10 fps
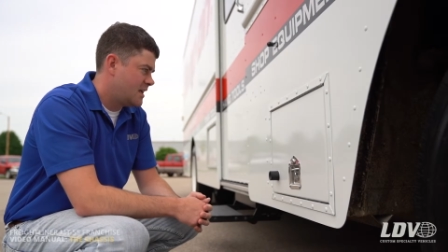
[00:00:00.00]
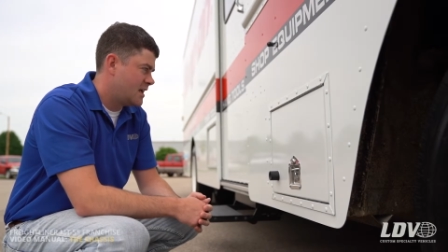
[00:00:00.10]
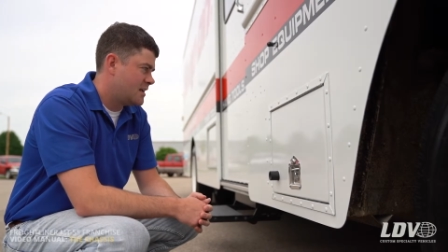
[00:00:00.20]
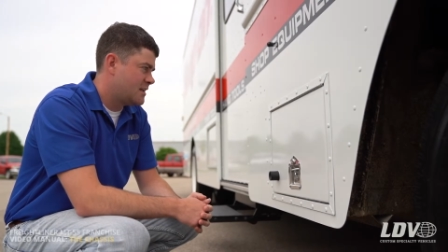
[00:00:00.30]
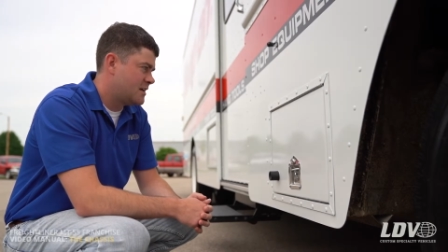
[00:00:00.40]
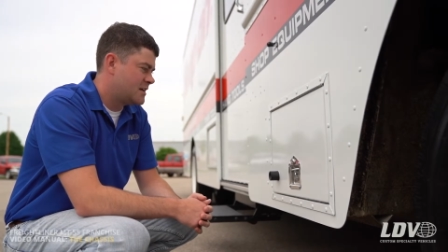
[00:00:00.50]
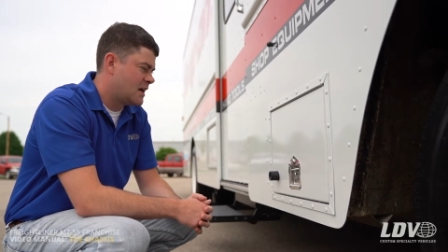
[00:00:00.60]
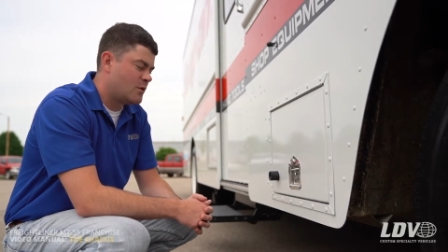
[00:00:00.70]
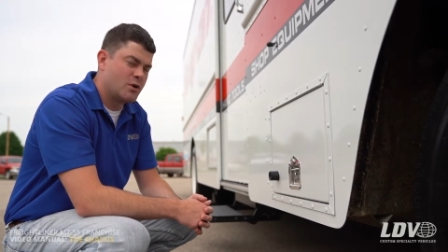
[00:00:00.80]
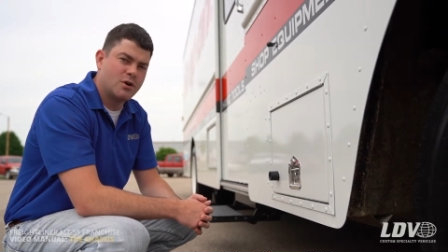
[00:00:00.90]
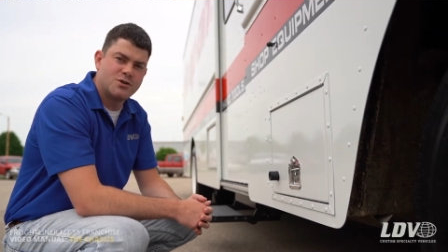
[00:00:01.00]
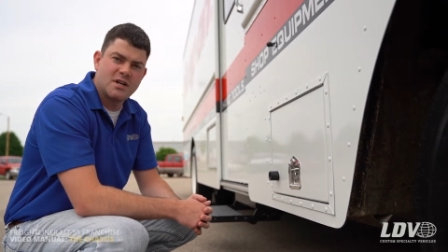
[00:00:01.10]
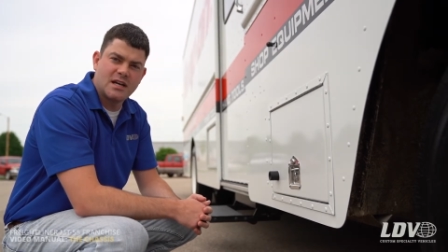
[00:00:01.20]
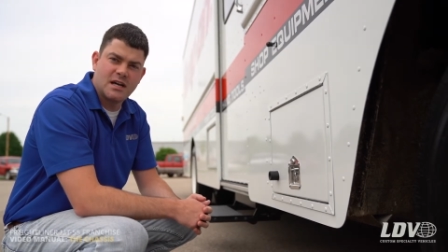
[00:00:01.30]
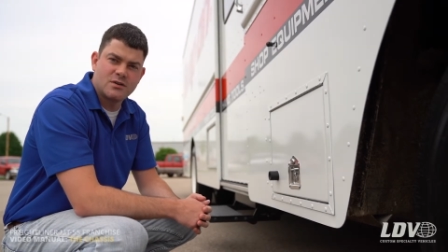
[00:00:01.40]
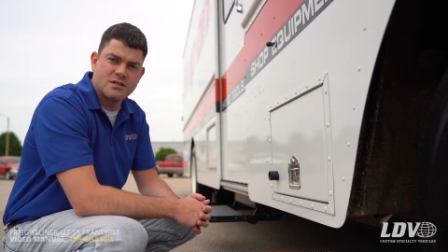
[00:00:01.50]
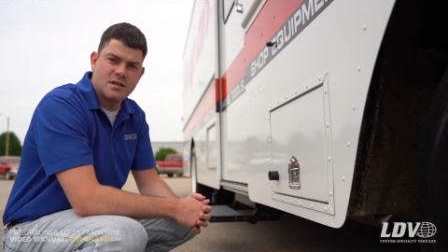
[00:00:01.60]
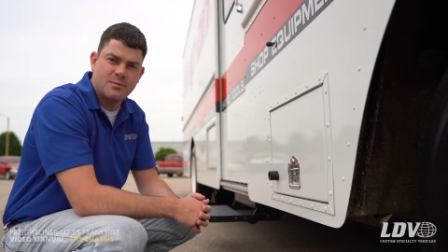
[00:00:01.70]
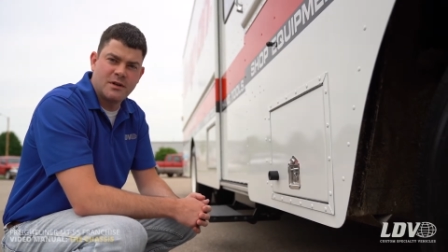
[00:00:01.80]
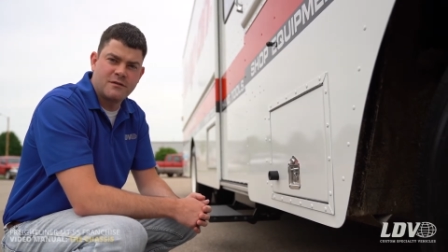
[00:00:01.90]
And now we'll go check out
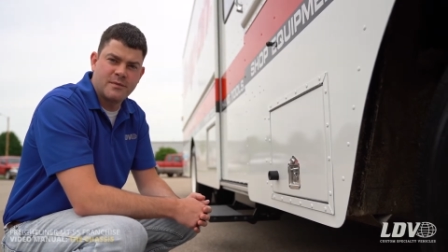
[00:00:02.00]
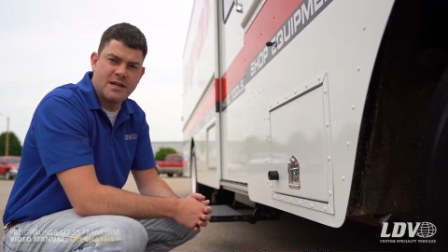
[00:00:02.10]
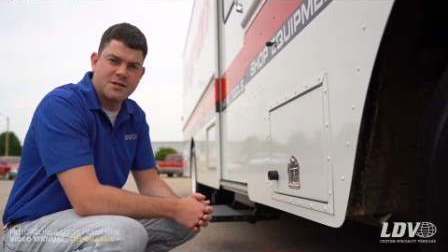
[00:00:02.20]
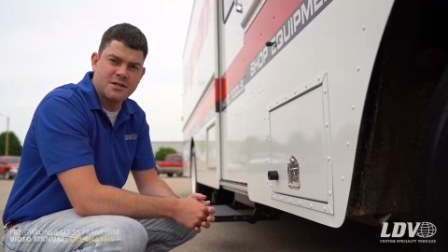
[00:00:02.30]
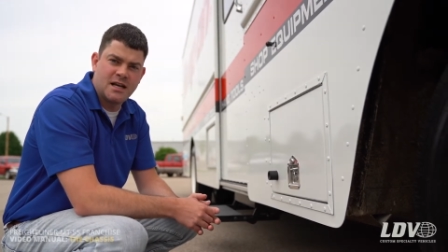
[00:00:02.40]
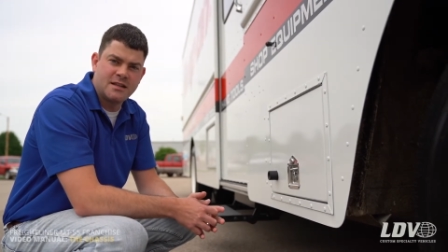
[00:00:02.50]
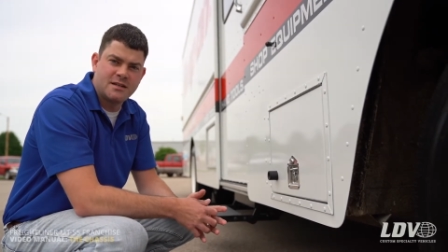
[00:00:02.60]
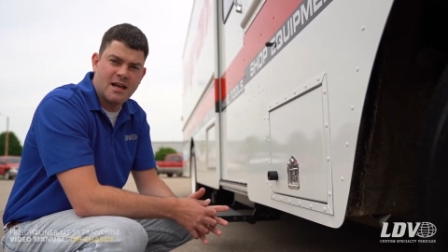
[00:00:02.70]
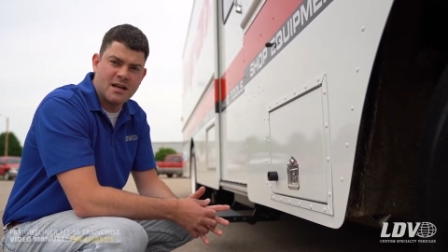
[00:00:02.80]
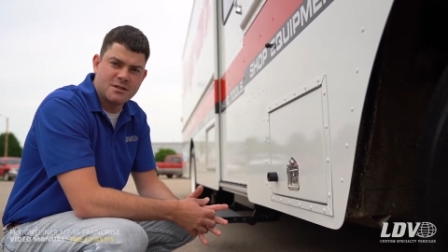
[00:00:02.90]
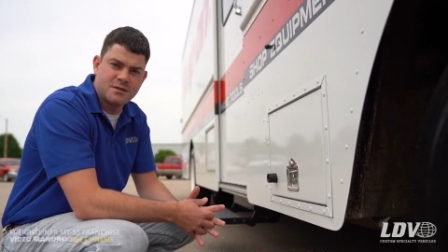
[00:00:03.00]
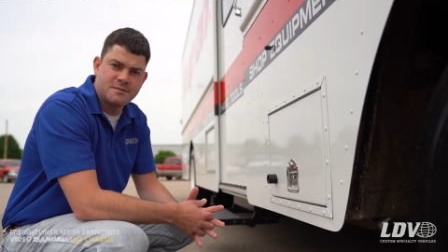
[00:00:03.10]
some information on the dash.